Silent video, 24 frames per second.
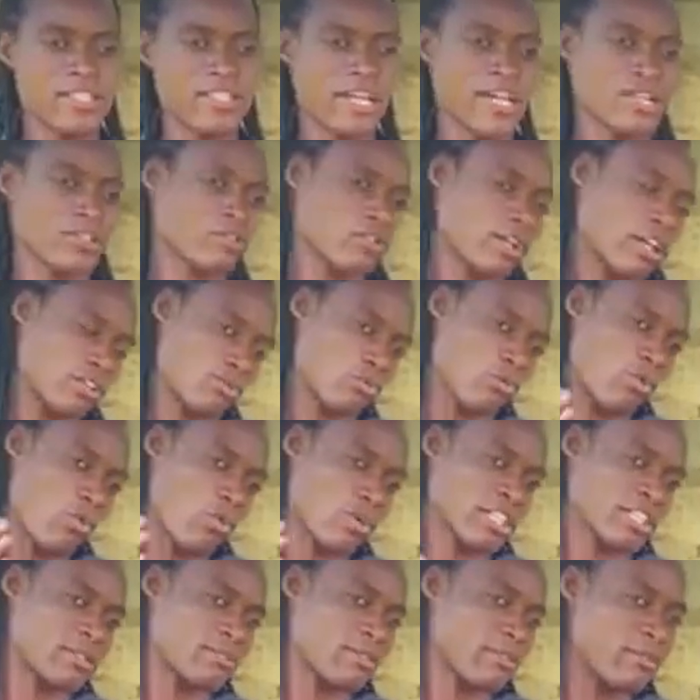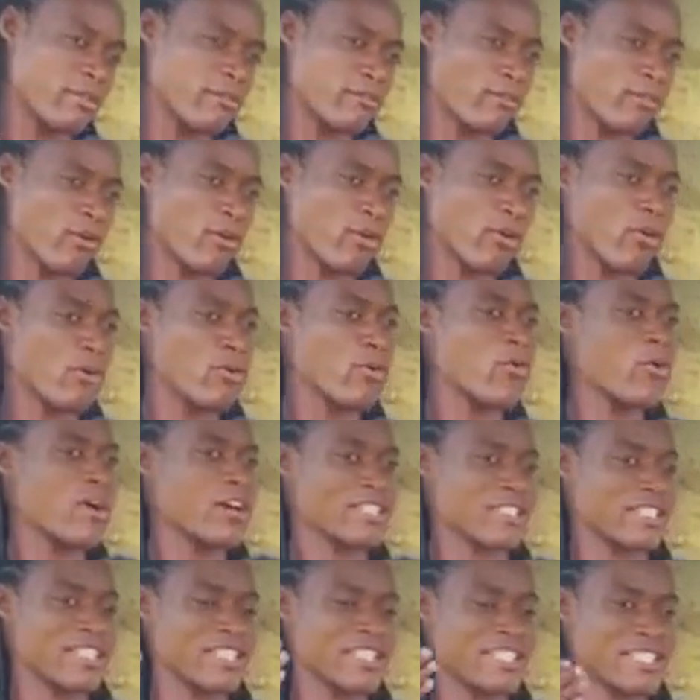that has watched me before or who
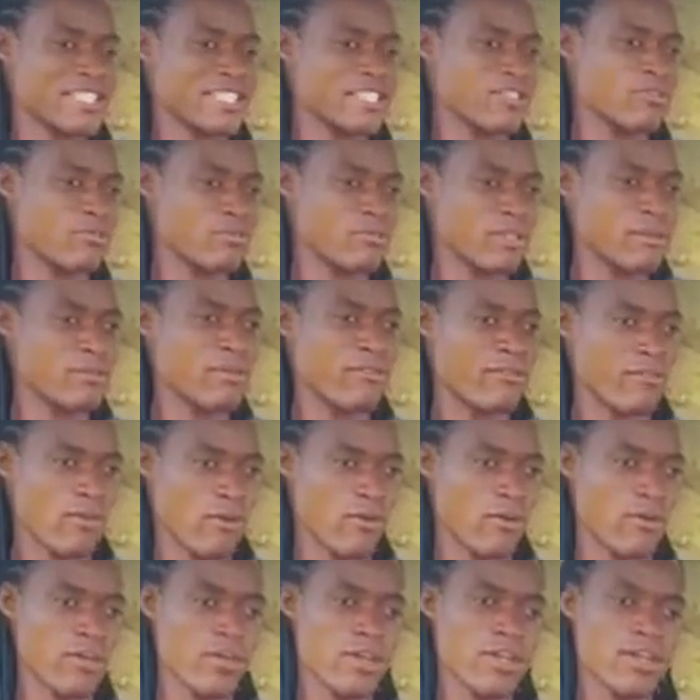has listened to me before.